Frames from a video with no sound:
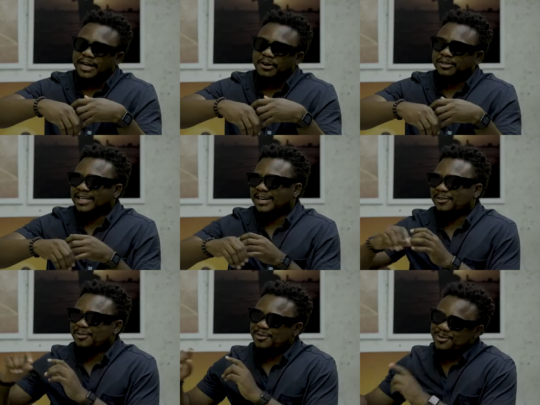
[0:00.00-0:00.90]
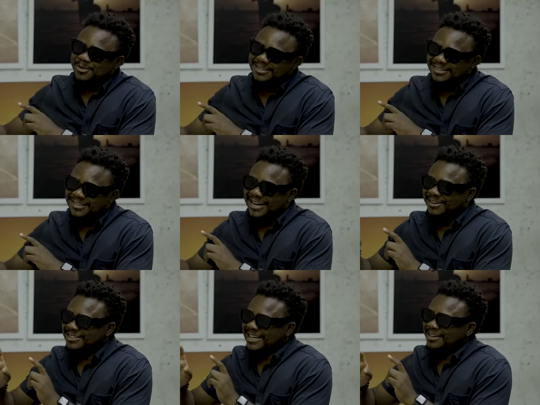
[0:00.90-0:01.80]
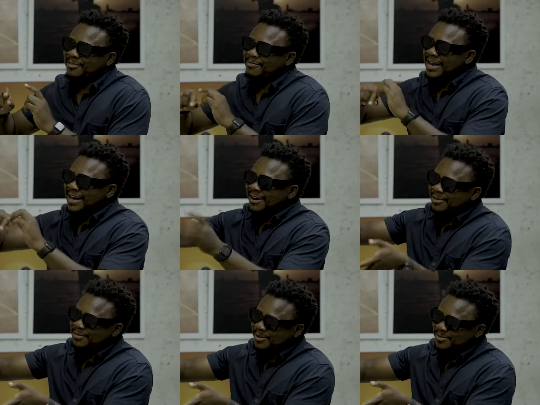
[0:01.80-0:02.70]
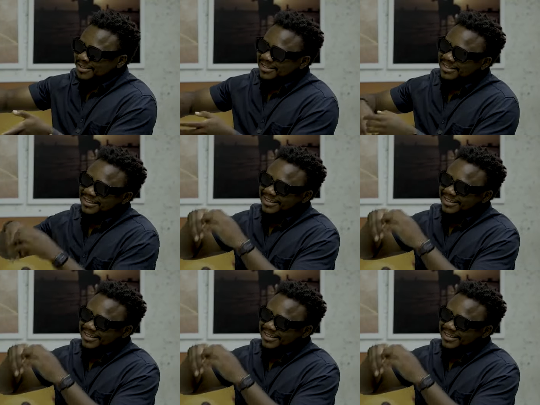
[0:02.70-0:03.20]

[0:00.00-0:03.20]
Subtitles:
I got tired of school. I got tired of my house, poverty.